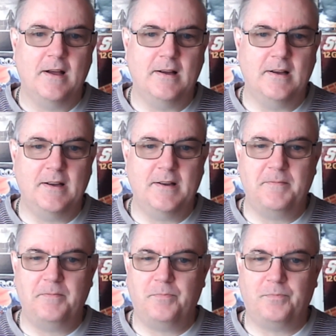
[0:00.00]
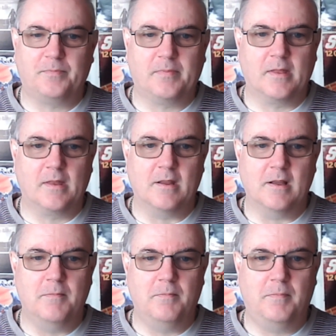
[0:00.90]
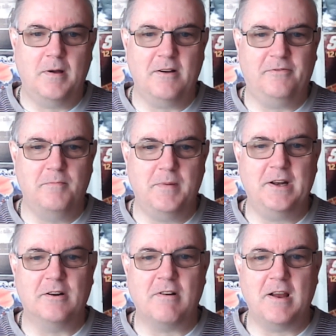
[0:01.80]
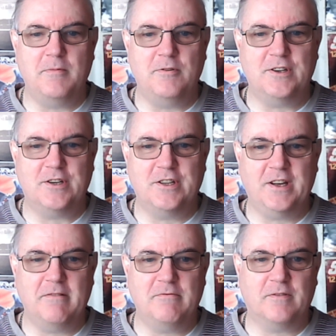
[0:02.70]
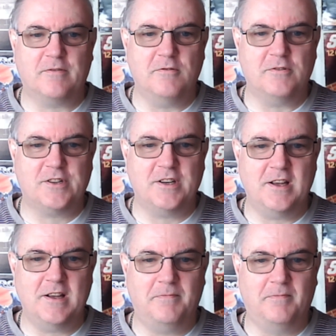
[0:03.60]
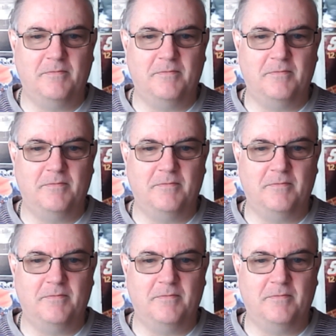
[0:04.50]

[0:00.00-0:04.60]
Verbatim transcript: Um, apart from being a great musician, he was, of course, a